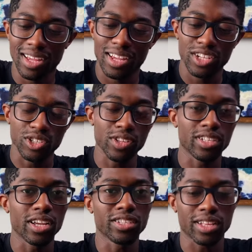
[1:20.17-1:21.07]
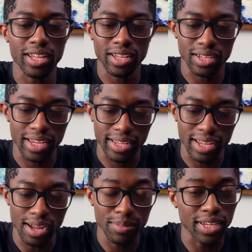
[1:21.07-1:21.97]
So this does look like it
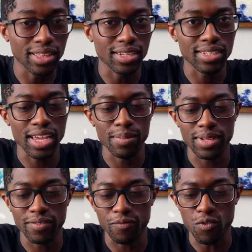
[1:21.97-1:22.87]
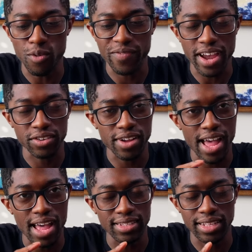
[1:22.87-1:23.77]
comes in the same form factor
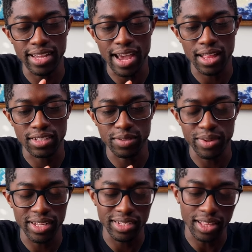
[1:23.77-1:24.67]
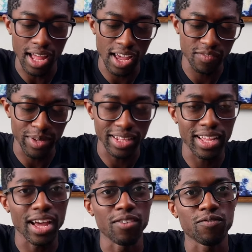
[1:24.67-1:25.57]
as the Galaxy Buds Live, but
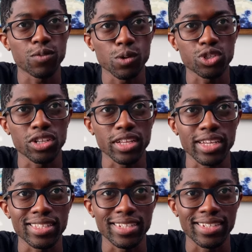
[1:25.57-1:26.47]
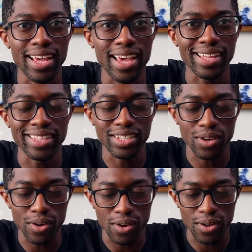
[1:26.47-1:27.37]
unfortunately today, these
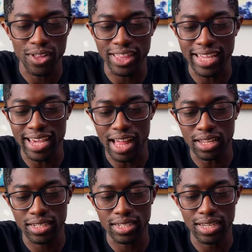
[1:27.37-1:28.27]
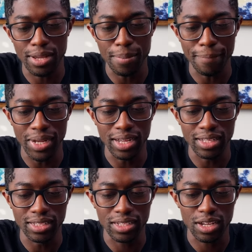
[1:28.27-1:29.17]
are the Galaxy Buds